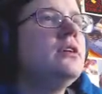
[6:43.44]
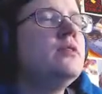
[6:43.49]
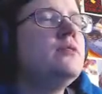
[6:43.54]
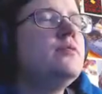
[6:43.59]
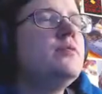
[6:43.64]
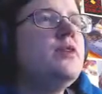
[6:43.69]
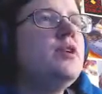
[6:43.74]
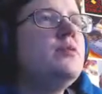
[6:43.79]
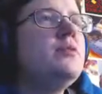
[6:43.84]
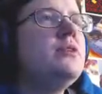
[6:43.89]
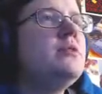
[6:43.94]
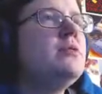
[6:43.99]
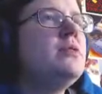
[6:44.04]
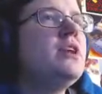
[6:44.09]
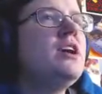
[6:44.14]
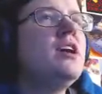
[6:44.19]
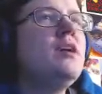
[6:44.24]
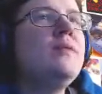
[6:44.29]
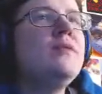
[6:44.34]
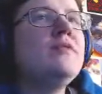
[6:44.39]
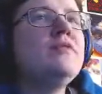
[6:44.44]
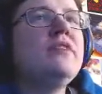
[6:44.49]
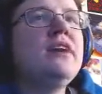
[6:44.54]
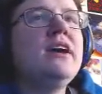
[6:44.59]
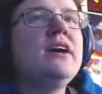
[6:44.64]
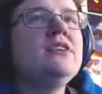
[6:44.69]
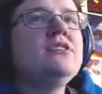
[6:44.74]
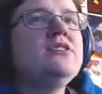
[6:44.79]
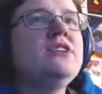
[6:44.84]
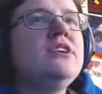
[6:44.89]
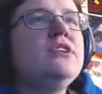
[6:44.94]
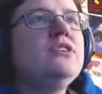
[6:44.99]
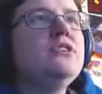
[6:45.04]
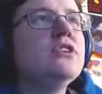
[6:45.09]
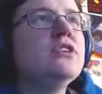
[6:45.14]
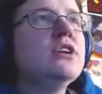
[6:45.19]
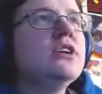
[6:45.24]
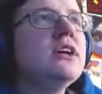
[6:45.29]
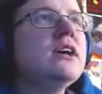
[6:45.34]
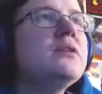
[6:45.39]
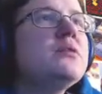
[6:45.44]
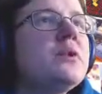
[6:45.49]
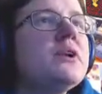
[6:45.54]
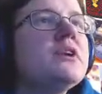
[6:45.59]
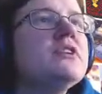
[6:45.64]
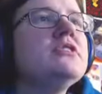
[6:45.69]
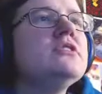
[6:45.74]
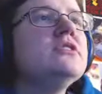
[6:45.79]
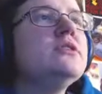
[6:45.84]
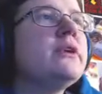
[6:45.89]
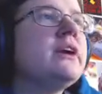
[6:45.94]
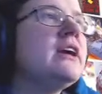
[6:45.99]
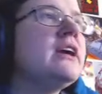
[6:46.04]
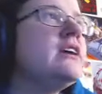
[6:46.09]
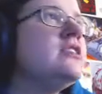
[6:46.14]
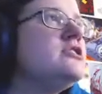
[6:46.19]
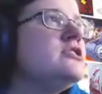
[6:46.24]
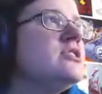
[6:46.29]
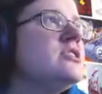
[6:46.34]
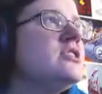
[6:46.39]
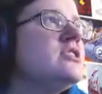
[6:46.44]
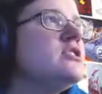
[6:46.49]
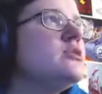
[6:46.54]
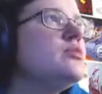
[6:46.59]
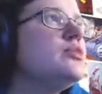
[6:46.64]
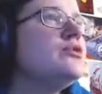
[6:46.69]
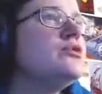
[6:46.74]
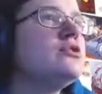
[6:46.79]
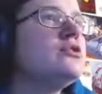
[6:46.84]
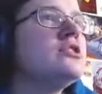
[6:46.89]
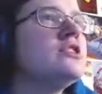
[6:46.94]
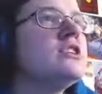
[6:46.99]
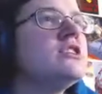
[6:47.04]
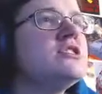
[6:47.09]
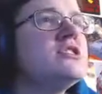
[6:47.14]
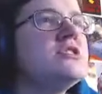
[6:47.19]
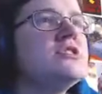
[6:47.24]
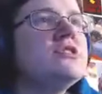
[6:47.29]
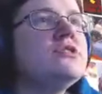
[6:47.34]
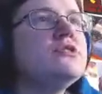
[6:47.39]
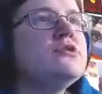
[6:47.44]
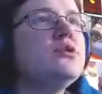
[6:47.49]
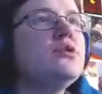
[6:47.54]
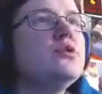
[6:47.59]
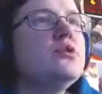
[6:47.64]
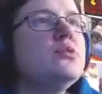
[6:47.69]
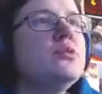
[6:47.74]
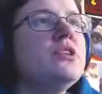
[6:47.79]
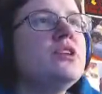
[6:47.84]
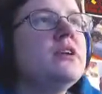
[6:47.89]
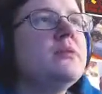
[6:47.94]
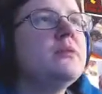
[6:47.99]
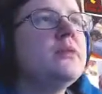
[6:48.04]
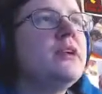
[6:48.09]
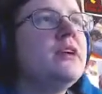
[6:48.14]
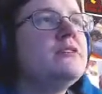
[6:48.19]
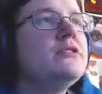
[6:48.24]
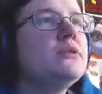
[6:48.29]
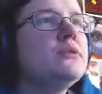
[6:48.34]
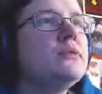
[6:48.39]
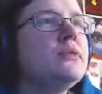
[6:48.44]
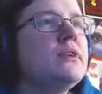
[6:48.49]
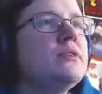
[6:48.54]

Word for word: Maybe it would help if I actually look at where the location is before I just assume that I'm gonna have to run